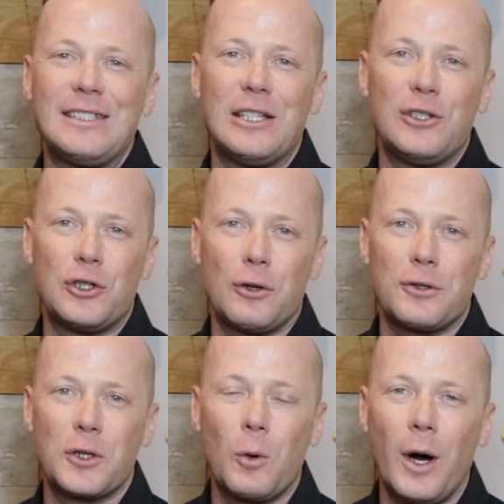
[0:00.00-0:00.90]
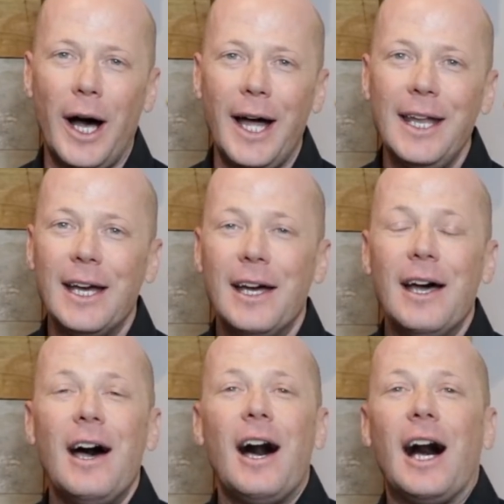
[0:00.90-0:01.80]
du jour squad.
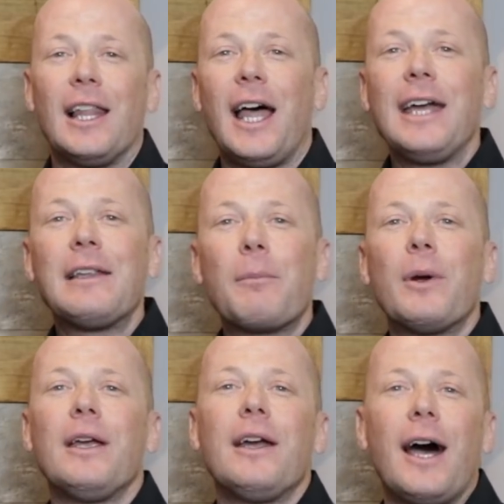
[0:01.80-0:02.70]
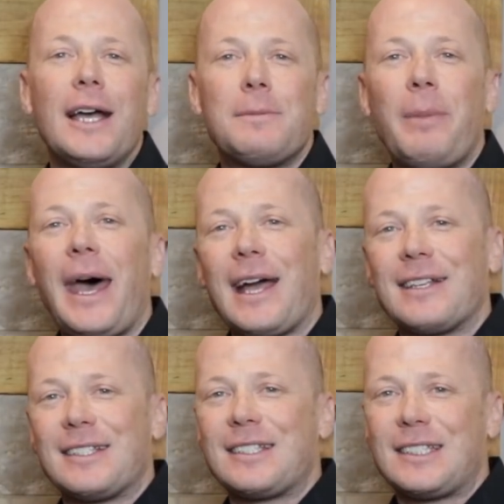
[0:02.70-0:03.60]
I like to bring you guys back
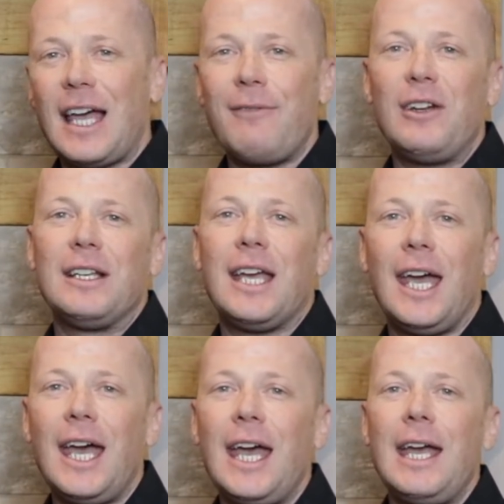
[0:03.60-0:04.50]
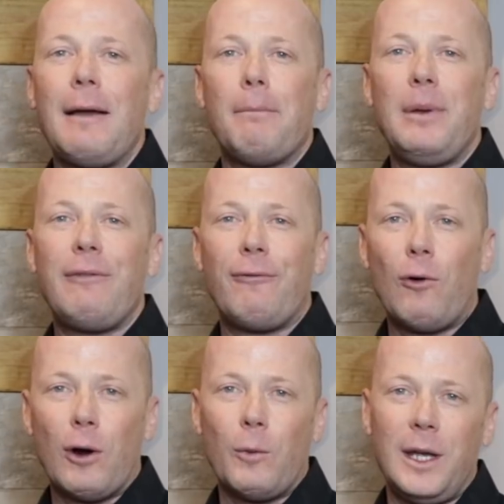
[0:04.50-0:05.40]
7K
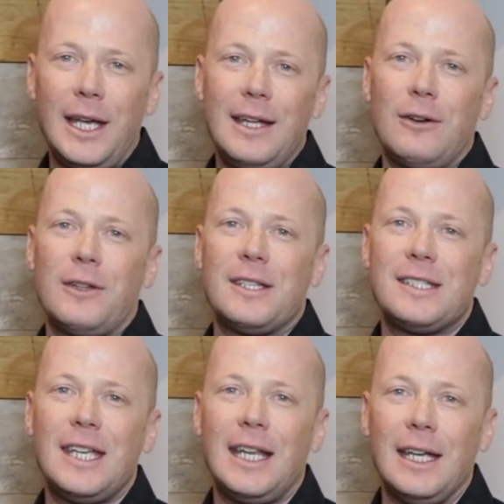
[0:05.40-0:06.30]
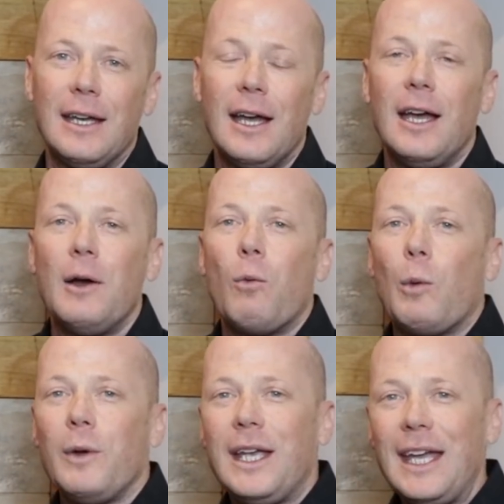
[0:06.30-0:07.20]
before we enter the city.
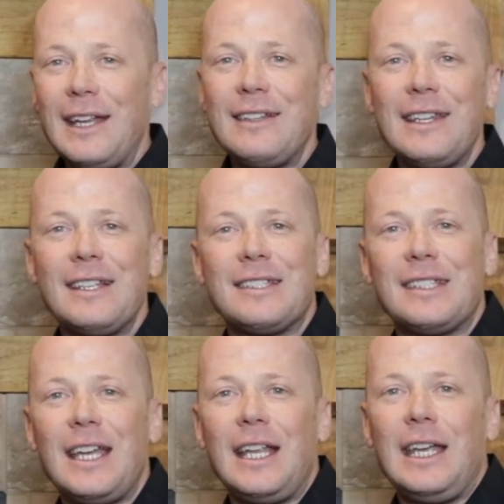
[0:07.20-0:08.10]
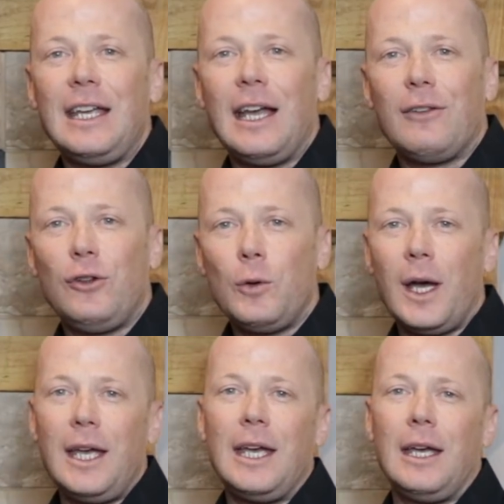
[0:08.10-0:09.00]
When we get into the city, it's
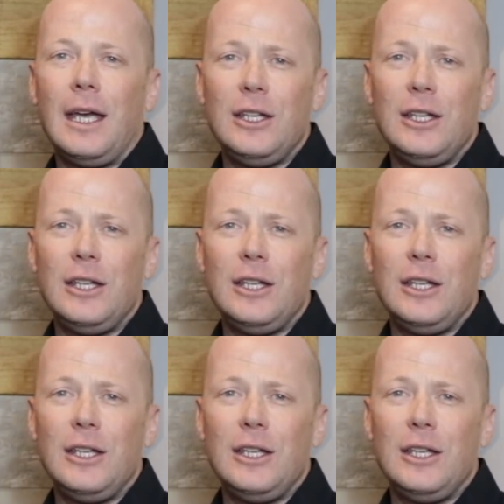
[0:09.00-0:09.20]
UAE